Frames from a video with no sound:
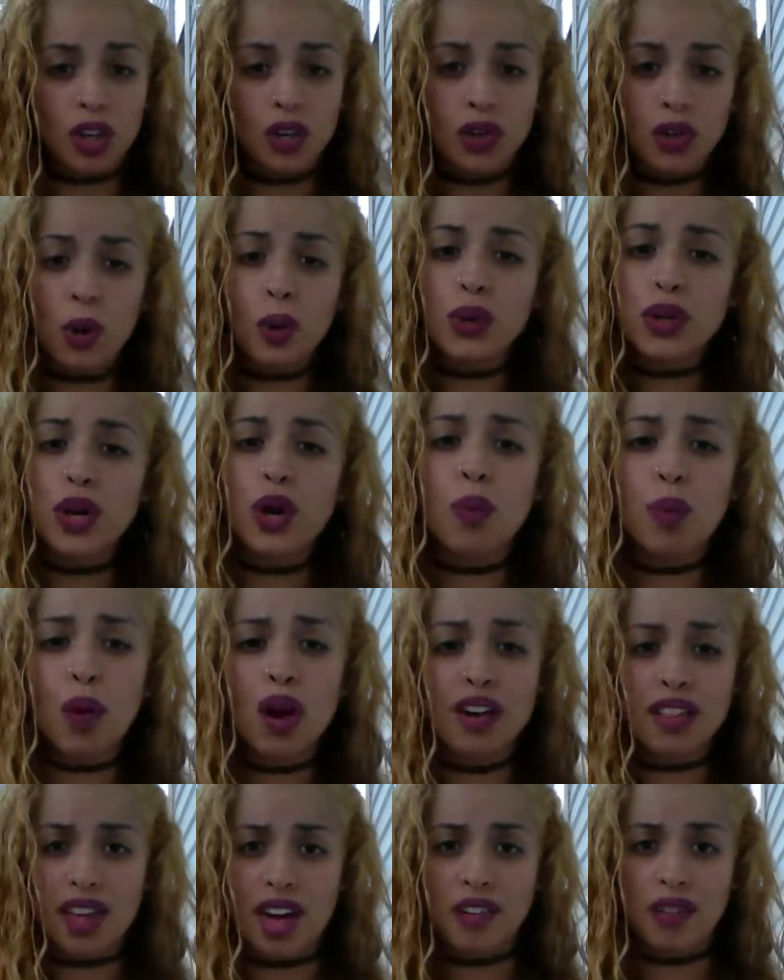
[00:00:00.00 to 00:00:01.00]
Know your
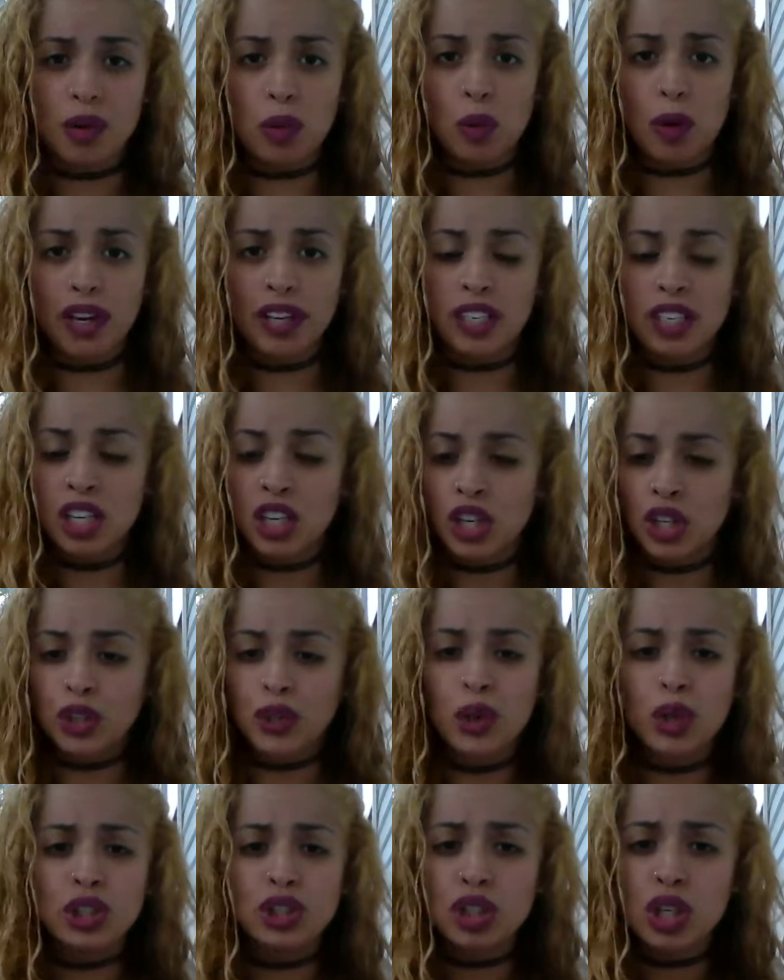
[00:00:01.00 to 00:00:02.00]
worth, everyone.
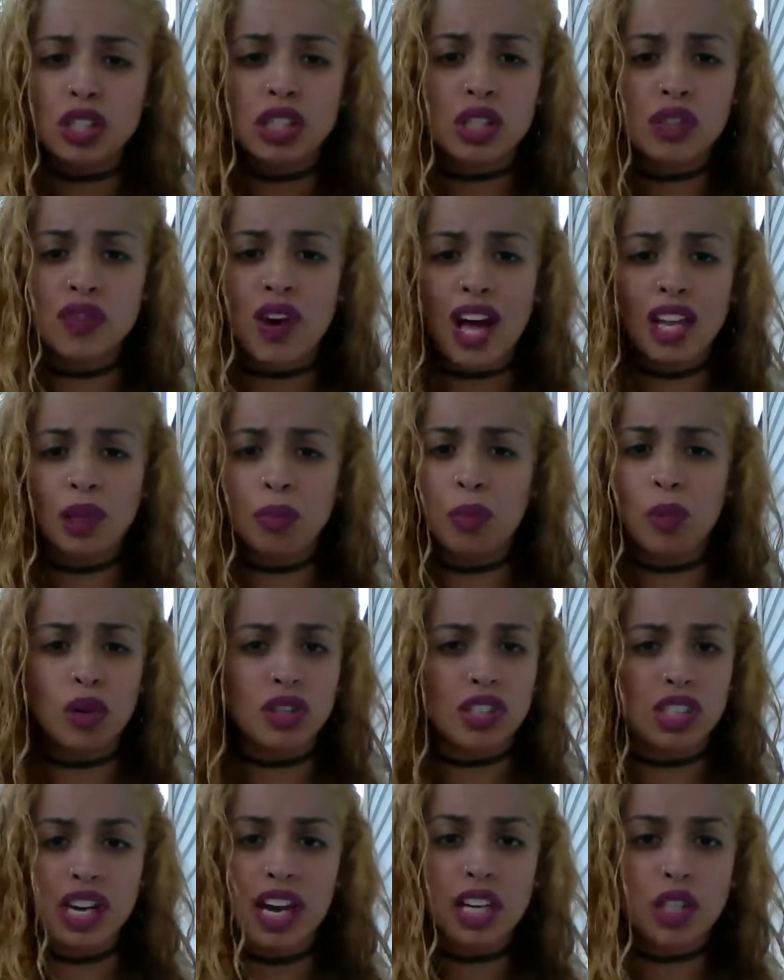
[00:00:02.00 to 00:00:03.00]
You're just as valuable
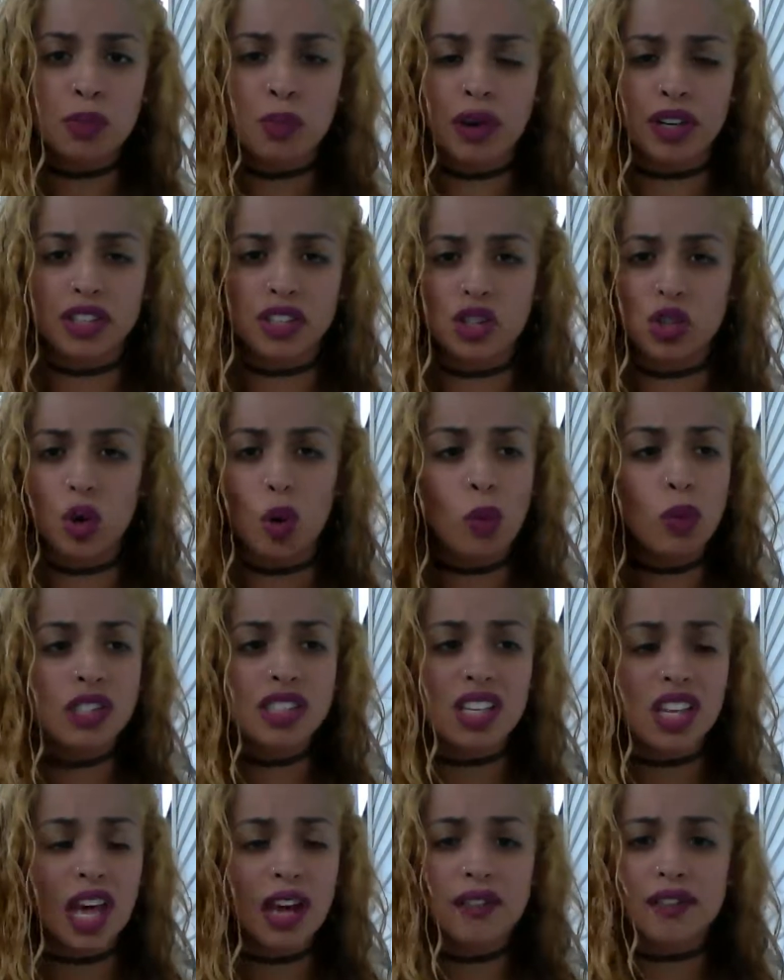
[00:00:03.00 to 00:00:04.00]
as the next person. No
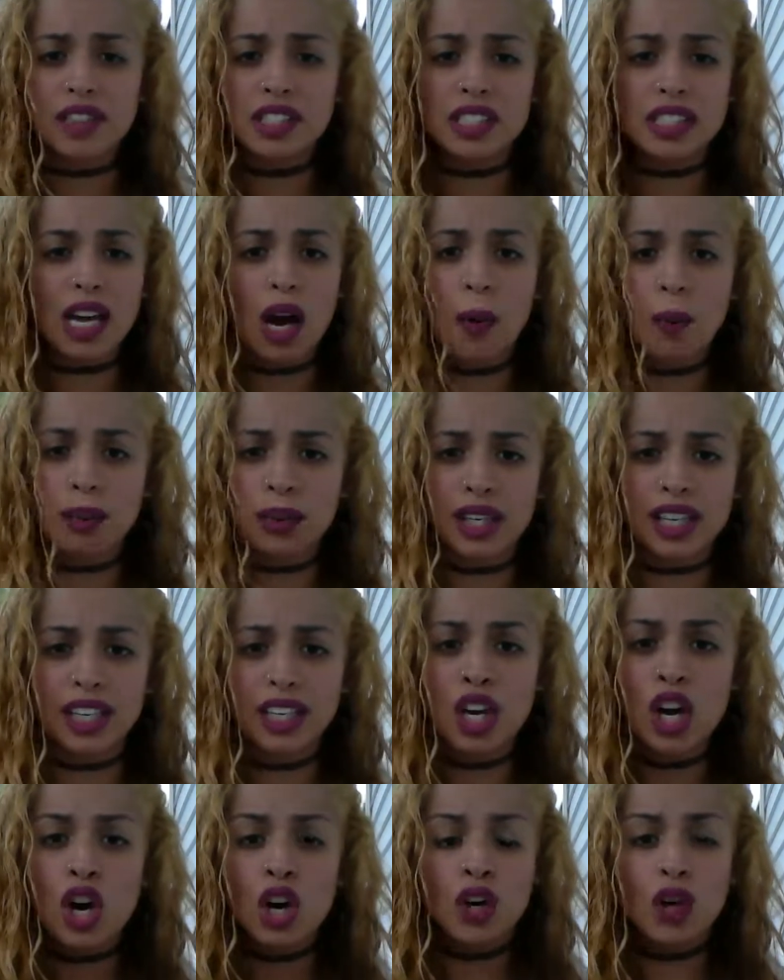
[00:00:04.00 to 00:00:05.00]
one's life is
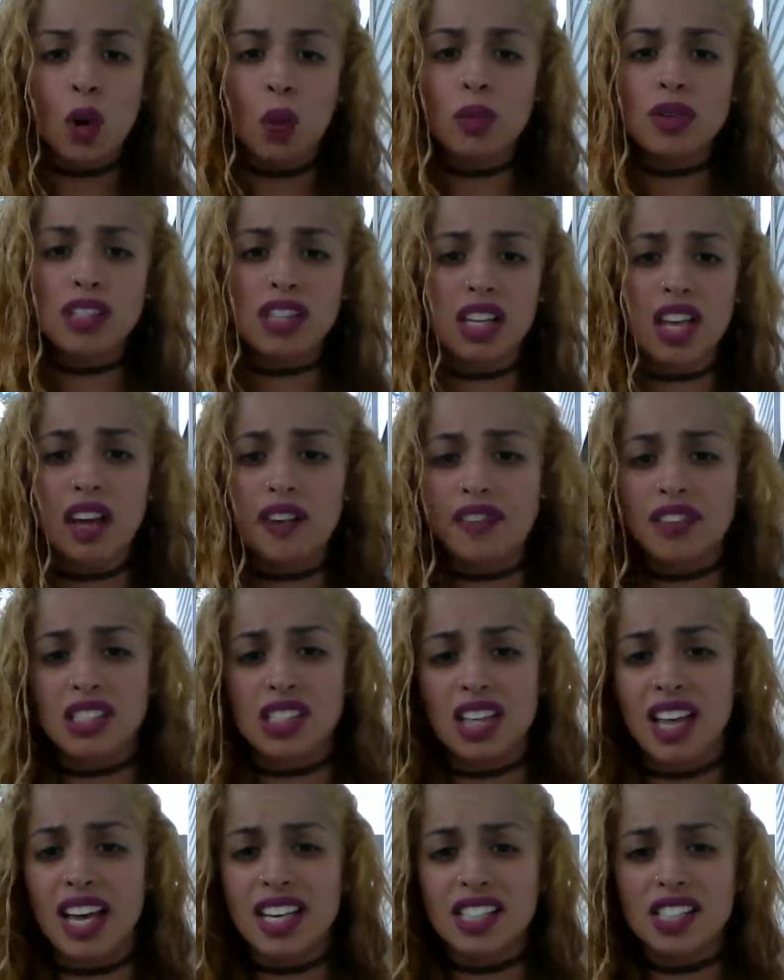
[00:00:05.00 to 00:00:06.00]
downplayed. No one's life
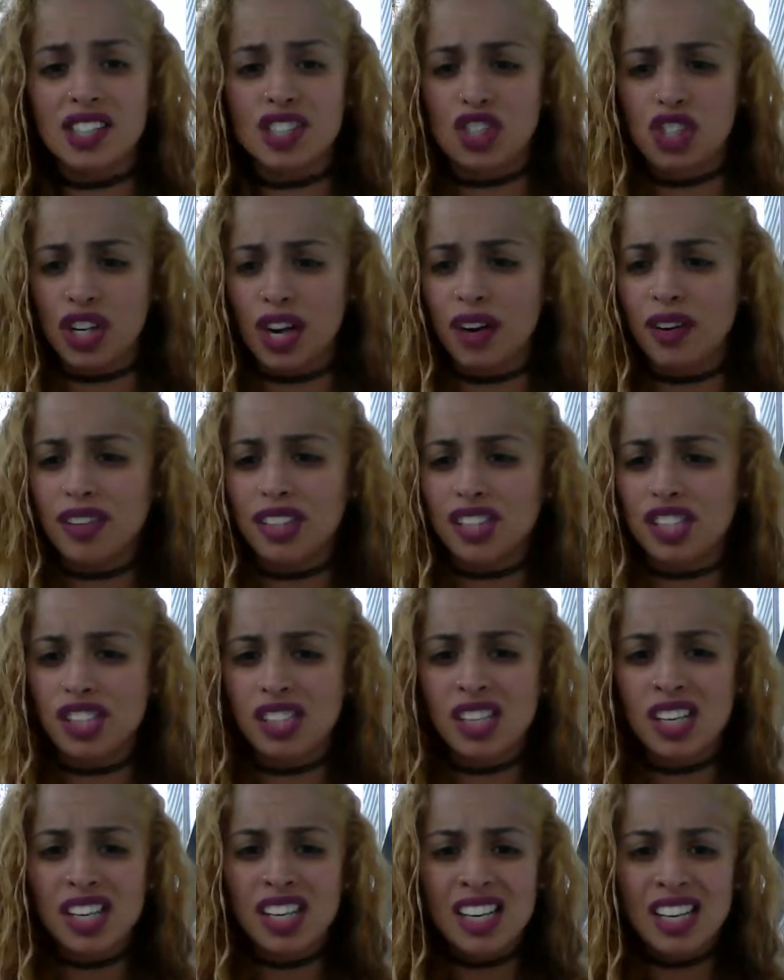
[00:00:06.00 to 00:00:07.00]
is less
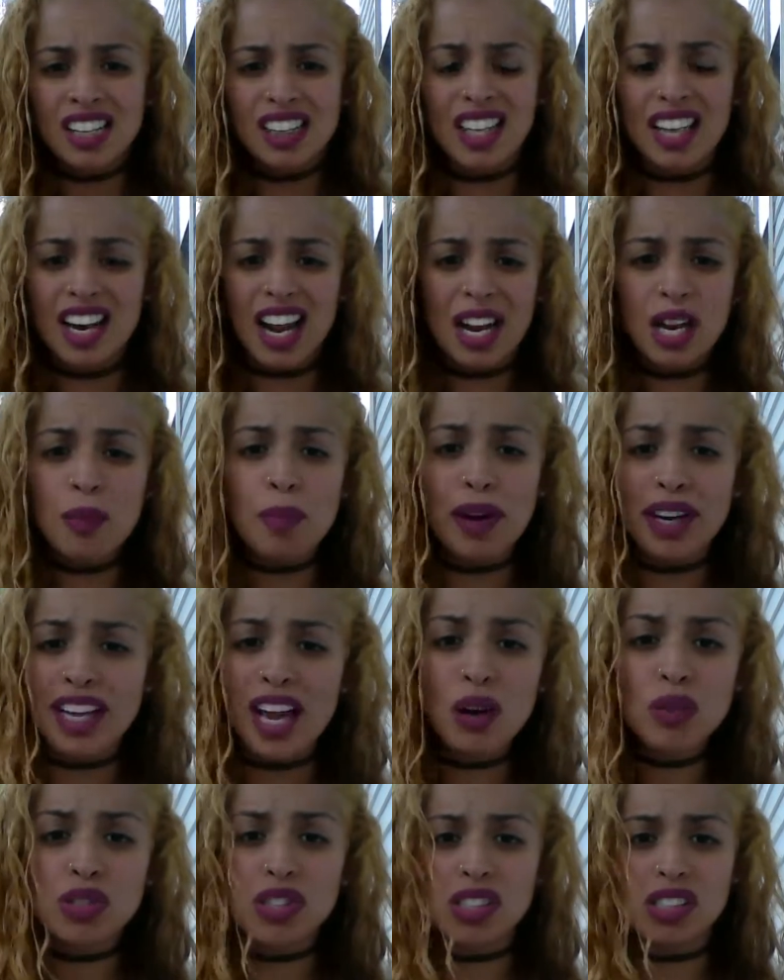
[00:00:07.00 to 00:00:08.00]
cherished than
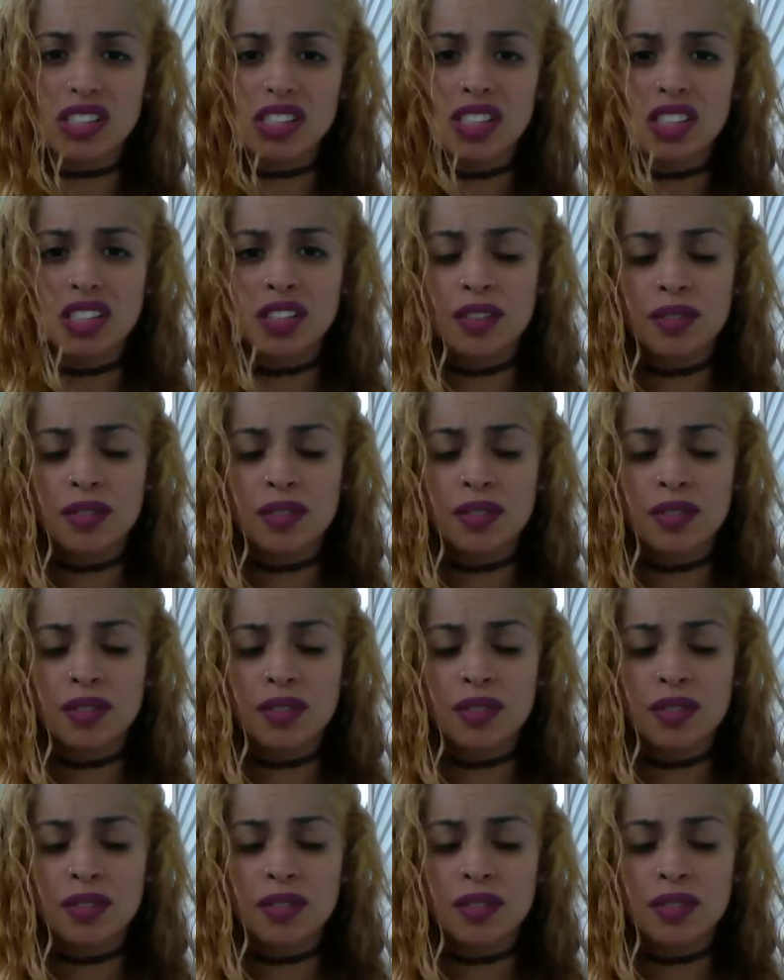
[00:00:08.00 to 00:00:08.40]
anybody else's.